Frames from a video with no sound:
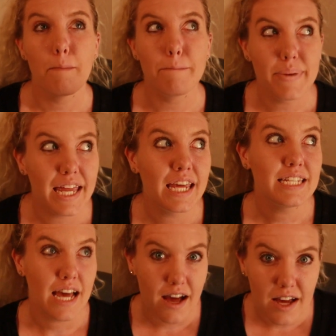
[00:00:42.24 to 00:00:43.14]
Many
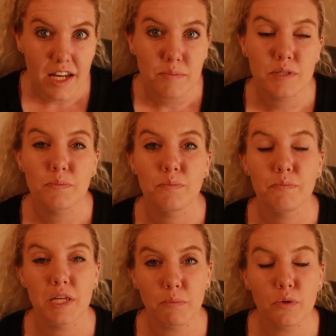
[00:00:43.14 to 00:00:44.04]
times
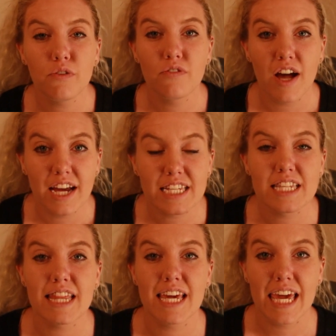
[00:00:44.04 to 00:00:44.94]
people find
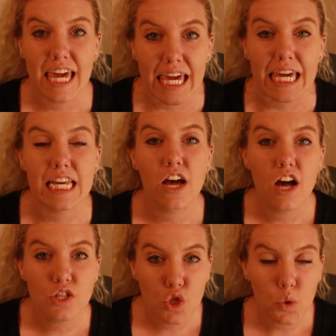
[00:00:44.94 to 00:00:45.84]
that they
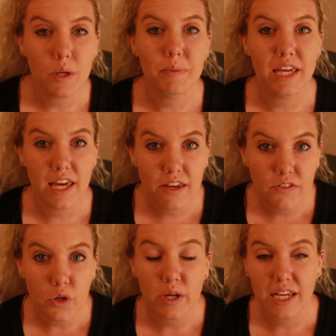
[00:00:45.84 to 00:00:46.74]
cannot do a
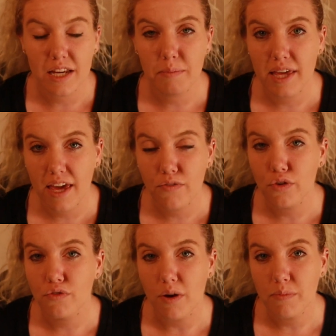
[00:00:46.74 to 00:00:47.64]
behavior or get a
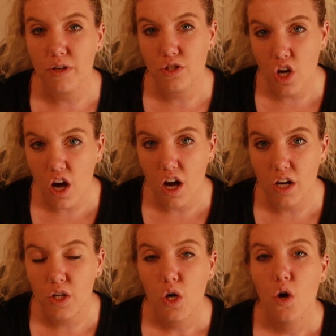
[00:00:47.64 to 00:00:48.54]
behavior from their
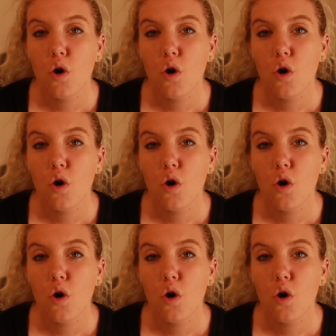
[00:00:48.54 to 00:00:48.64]
dog